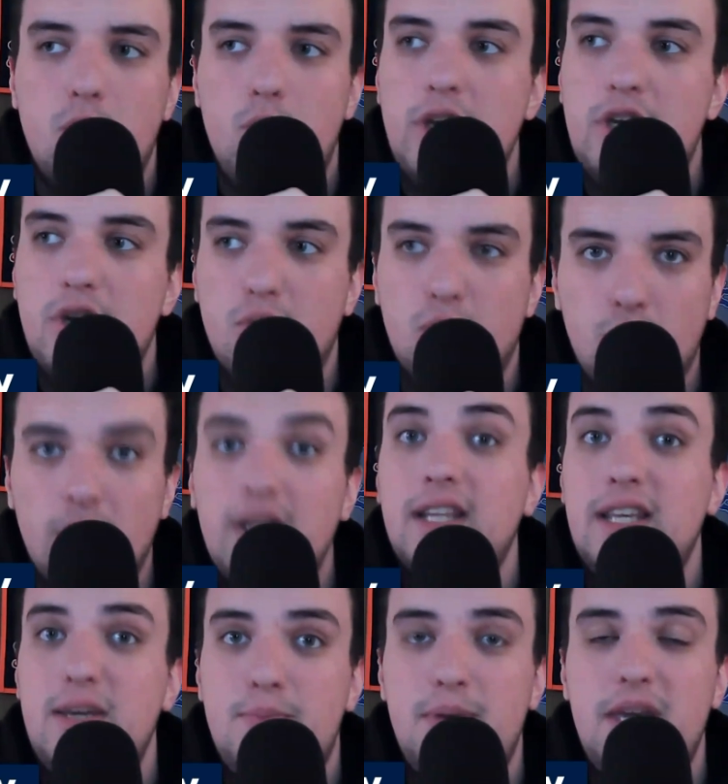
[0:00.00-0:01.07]
we could
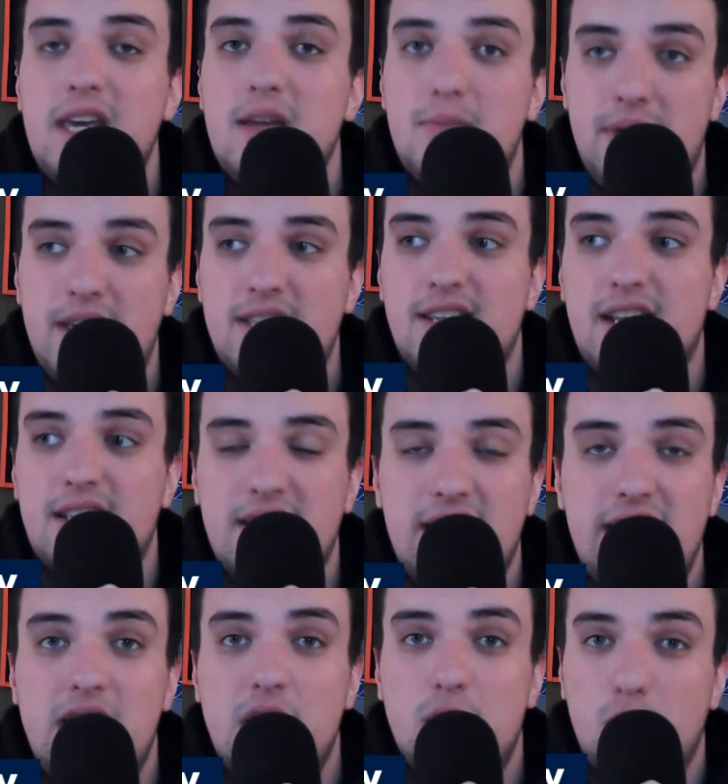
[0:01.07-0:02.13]
really be in business
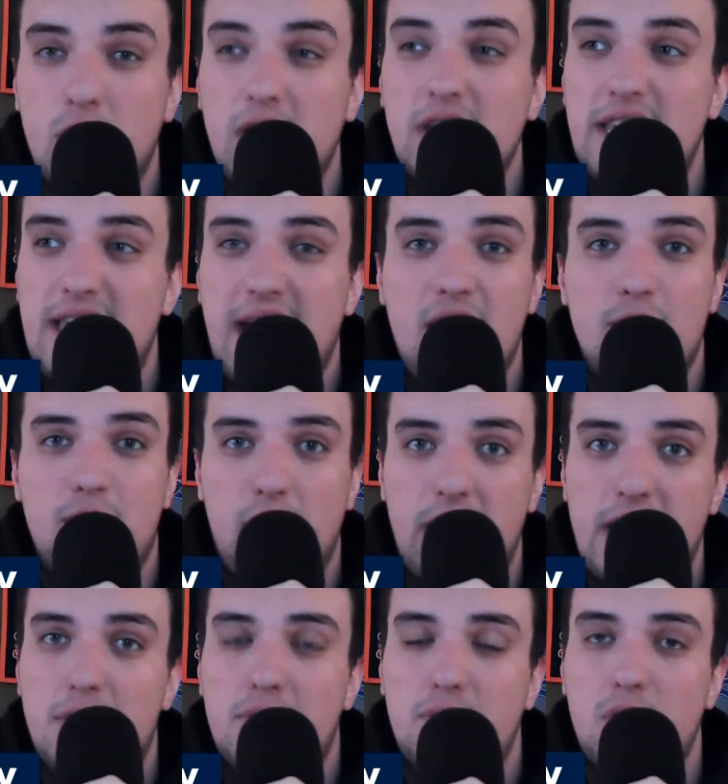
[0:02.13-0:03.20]
and he could really kind of
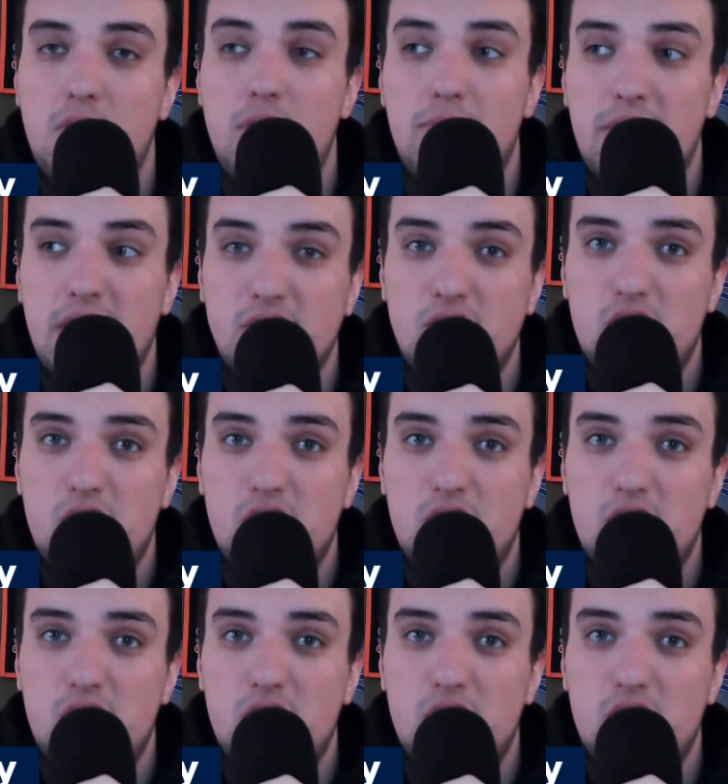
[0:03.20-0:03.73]
break through and be a